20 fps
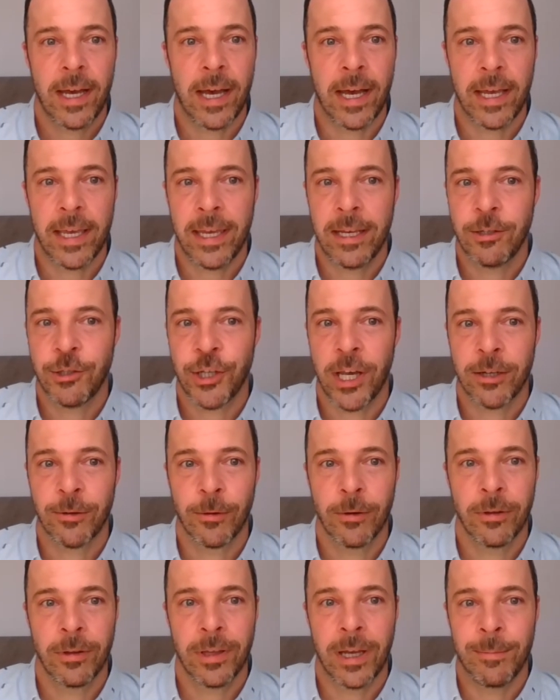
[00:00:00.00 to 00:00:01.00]
In
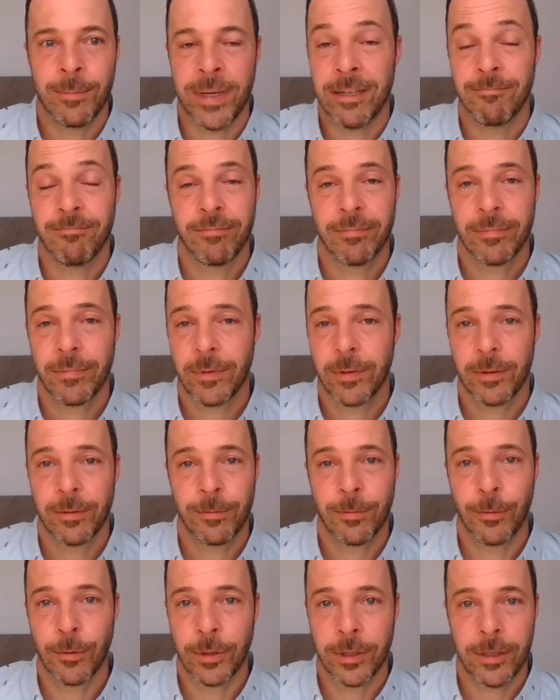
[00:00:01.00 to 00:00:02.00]
general, I mean,
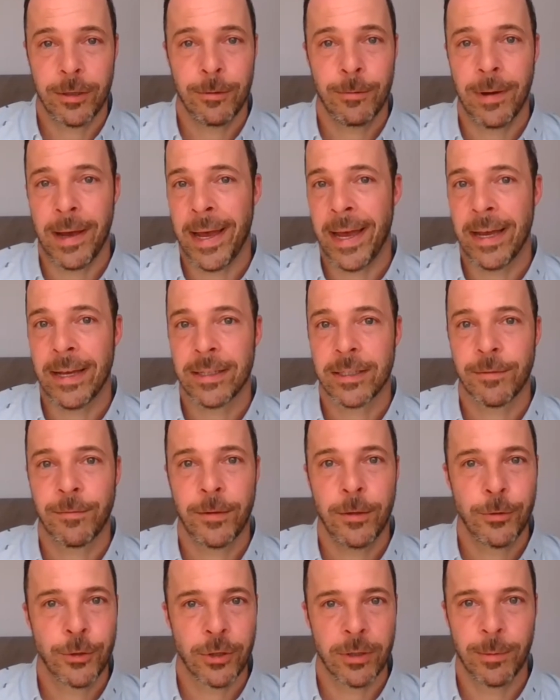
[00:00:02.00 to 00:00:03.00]
for you as
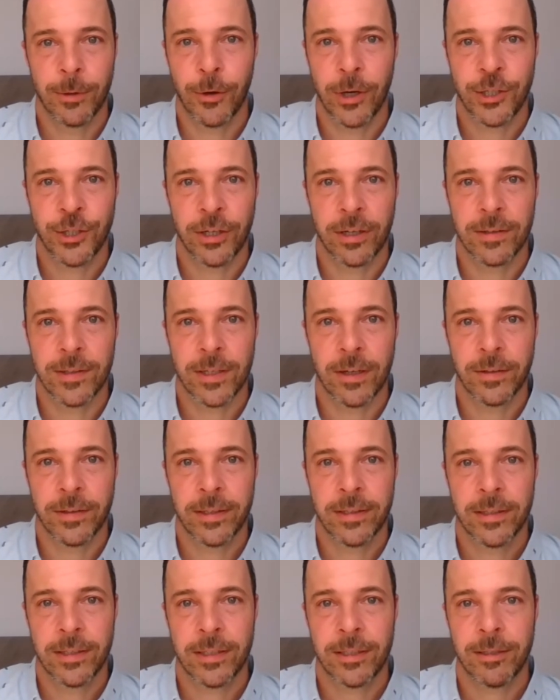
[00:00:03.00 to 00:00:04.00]
future immigration
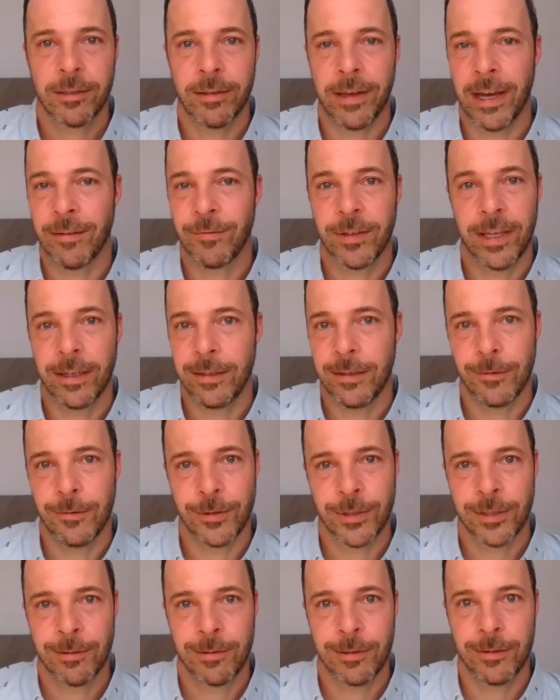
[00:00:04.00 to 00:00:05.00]
consultants, you have to get
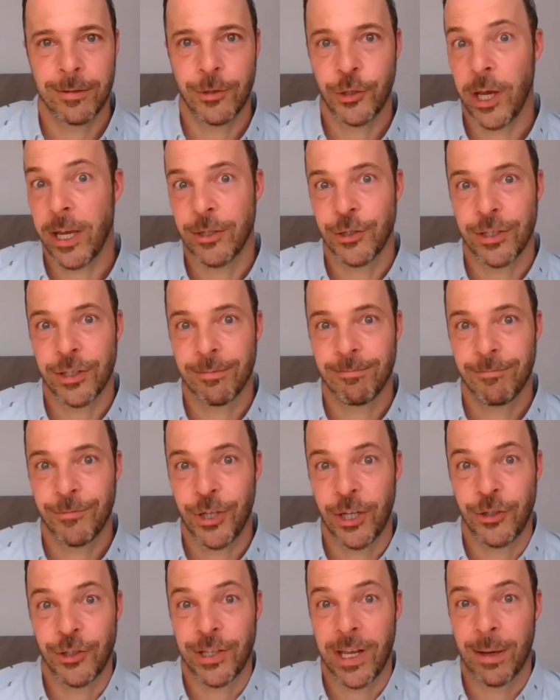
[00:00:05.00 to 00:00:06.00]
used to changes.
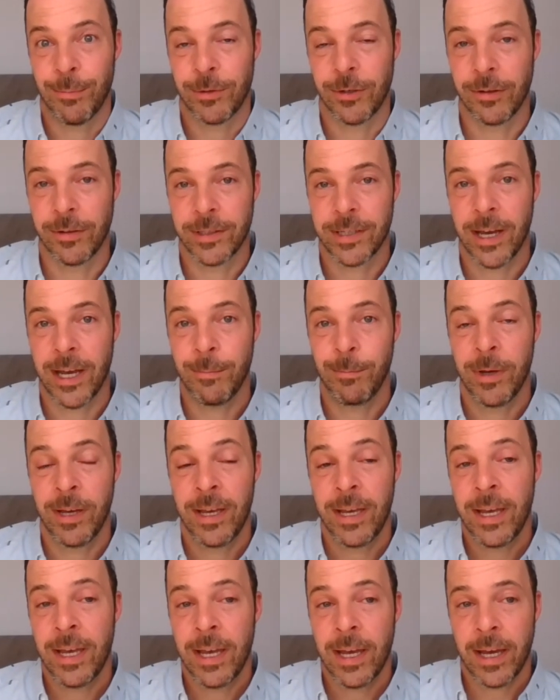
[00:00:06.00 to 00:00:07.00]
Changes happen all the time.
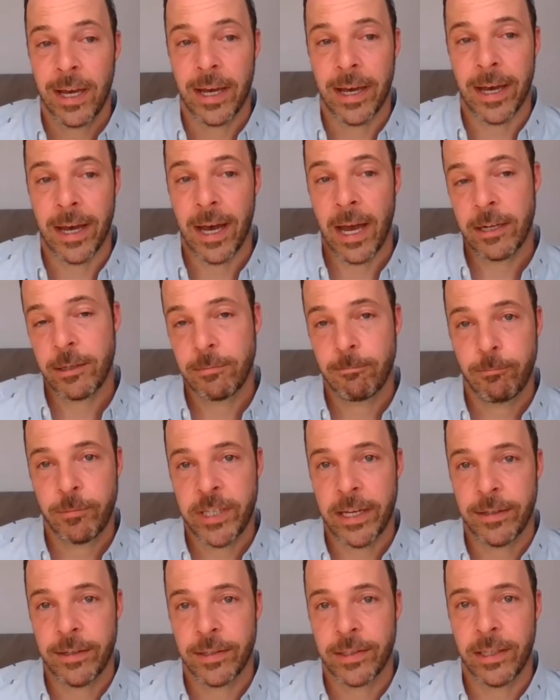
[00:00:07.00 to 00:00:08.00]
I
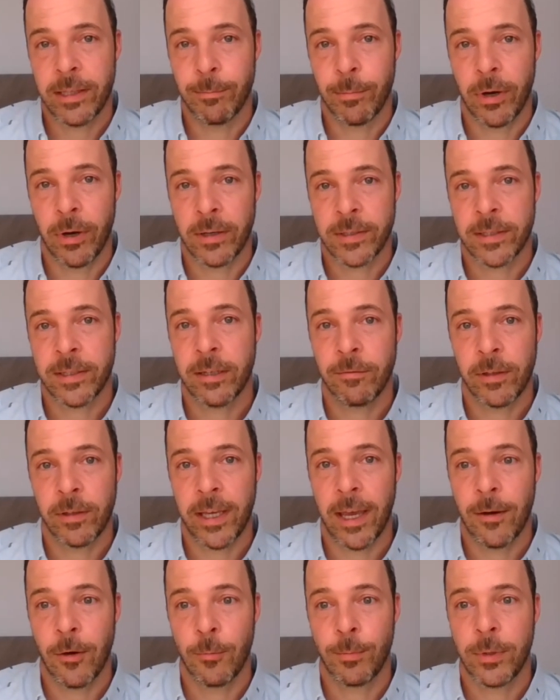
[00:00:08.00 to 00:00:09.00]
tend to see them positively.
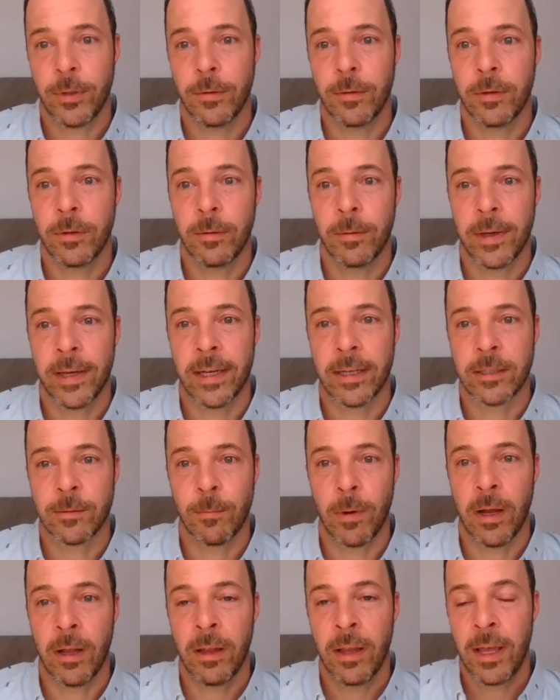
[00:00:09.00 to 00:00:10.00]
I hope you do as
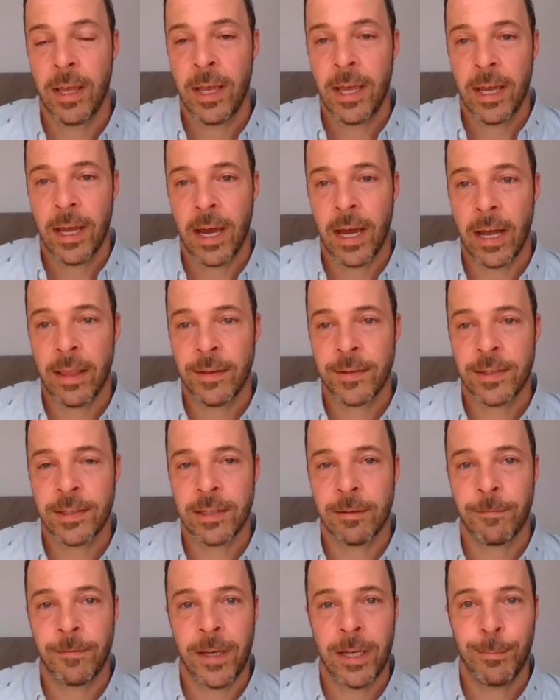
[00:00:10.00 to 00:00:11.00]
well. This is the
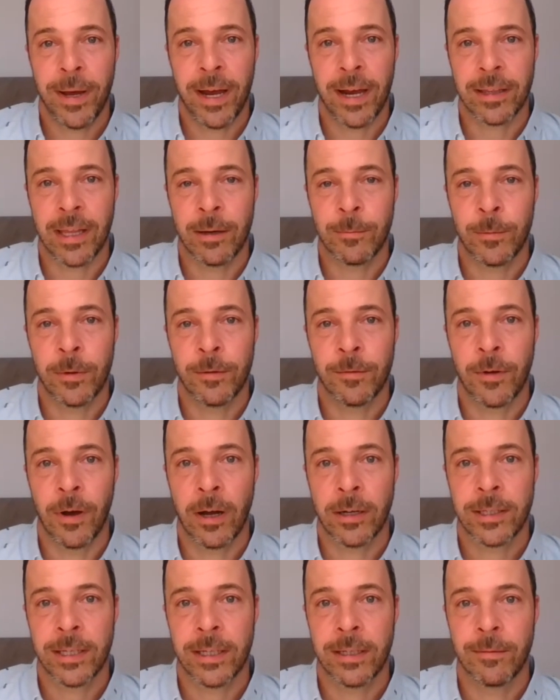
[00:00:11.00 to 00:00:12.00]
feedback that we've
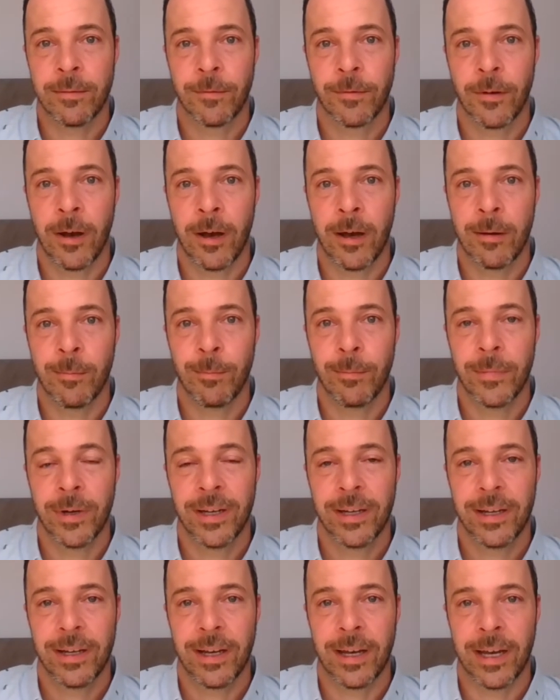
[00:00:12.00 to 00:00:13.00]
gotten from
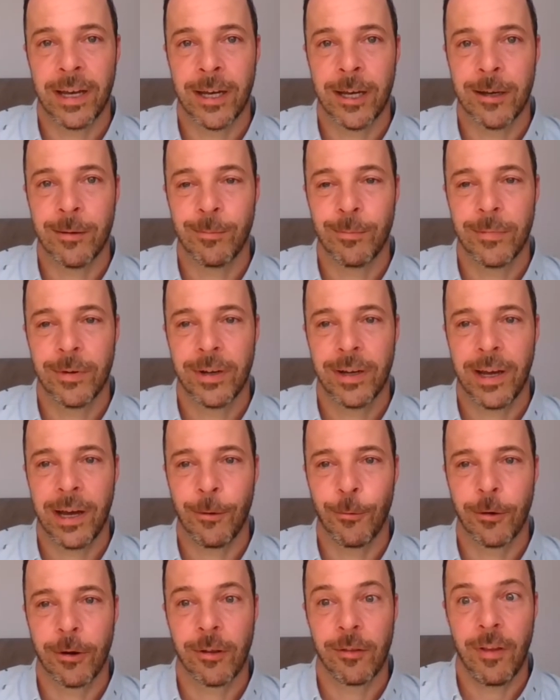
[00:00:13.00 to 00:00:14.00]

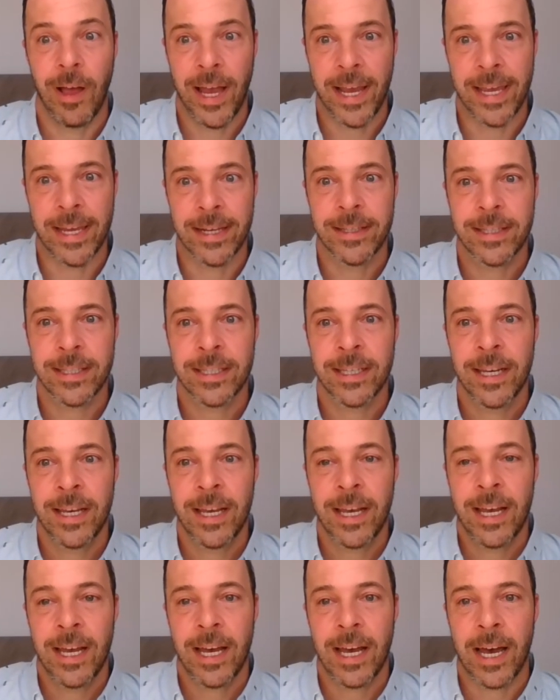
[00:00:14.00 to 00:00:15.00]
our clients.
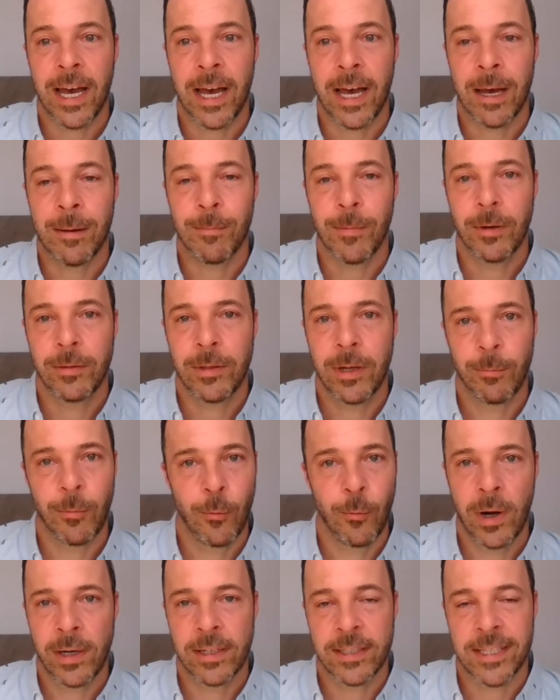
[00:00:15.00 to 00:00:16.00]
Number
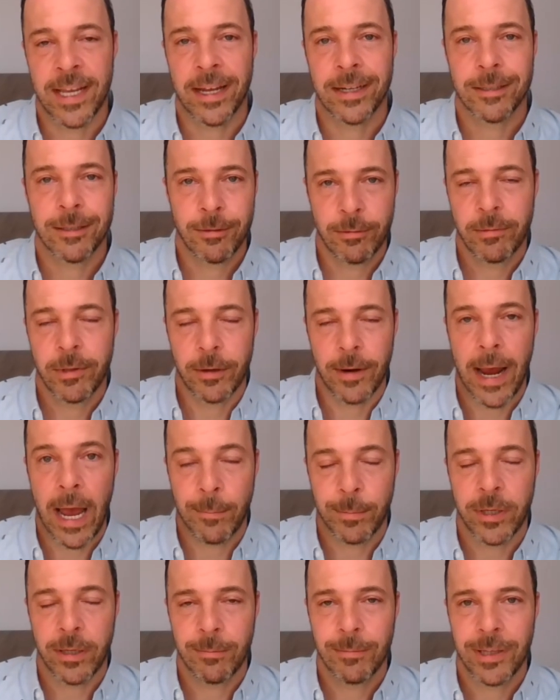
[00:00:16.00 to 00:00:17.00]
one is that they're
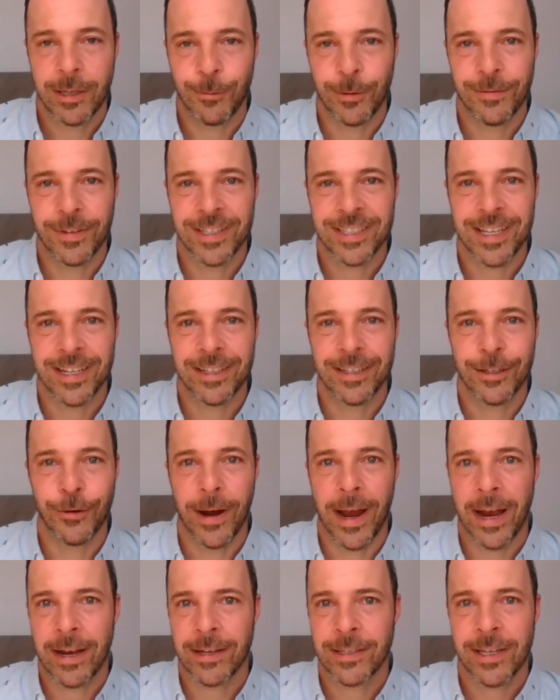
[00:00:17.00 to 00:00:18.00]
happy that we've extended your
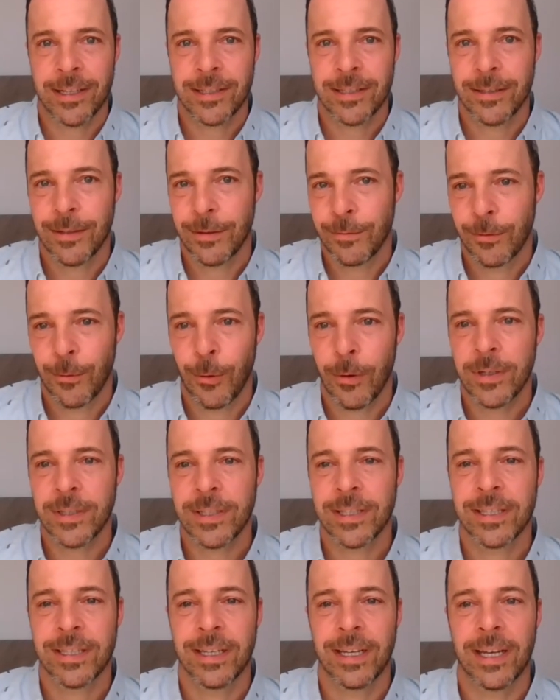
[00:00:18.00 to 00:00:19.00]
access, of
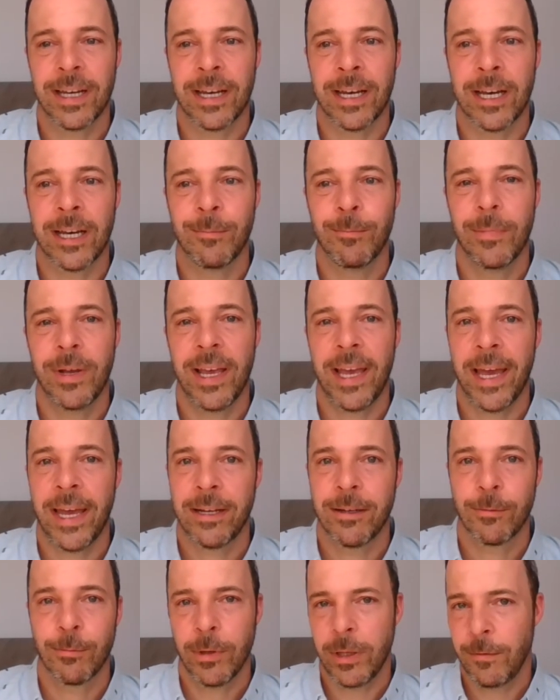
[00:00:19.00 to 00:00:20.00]
course.
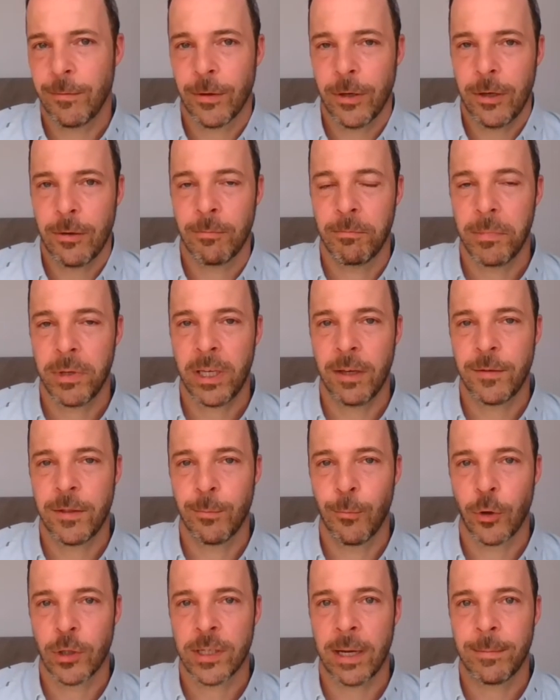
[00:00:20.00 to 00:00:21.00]
And really for you, it gives you
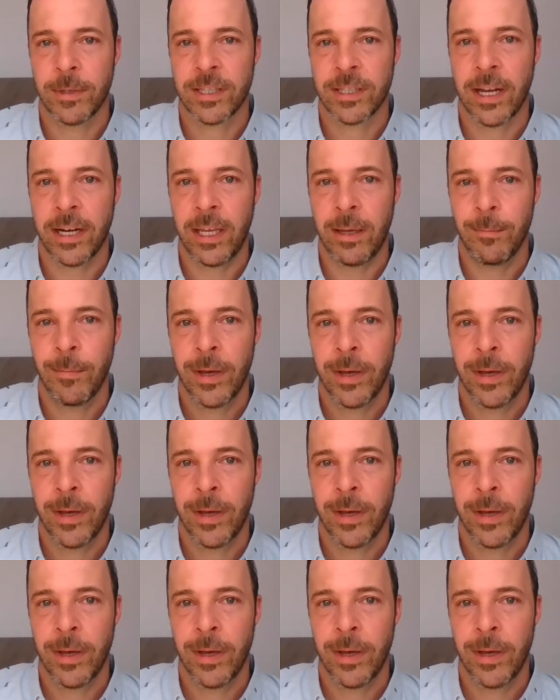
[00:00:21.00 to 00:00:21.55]
more time to study.